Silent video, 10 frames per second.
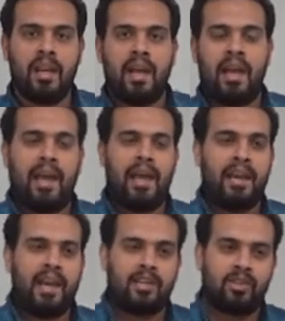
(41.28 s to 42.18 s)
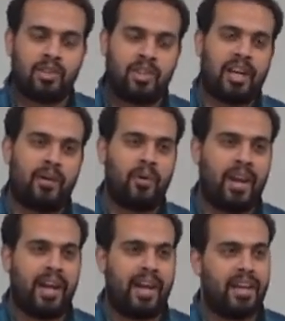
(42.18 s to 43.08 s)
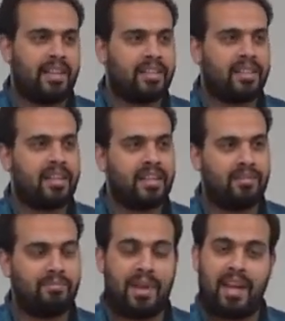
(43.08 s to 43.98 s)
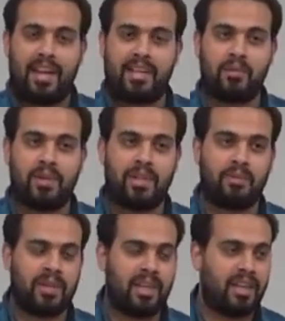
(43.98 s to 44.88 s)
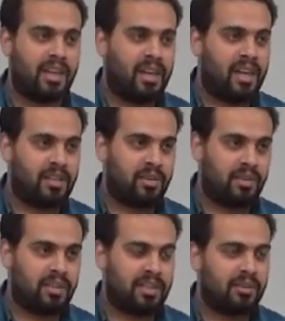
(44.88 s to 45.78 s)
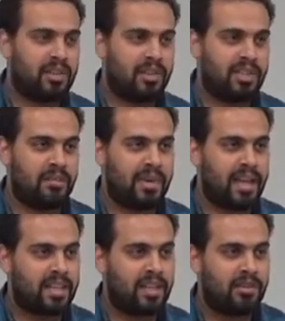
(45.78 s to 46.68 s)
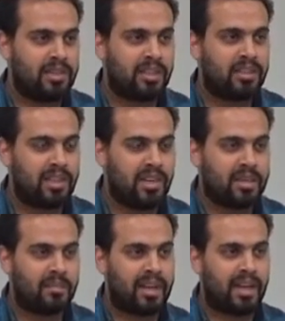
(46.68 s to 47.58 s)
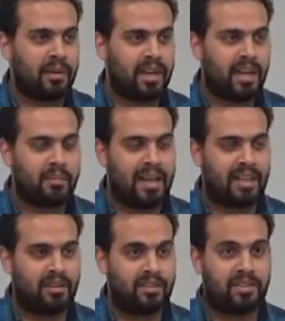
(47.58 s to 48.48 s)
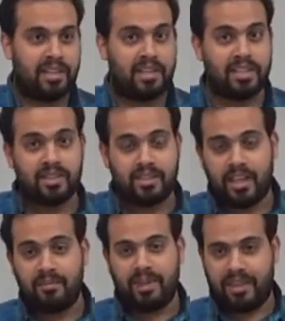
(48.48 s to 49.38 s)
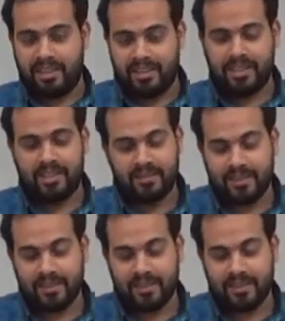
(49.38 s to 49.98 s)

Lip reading: and I should graduate May 2020. So this is a good news and bad news. The good news, I'm graduating. The bad news, there is no ceremony, so it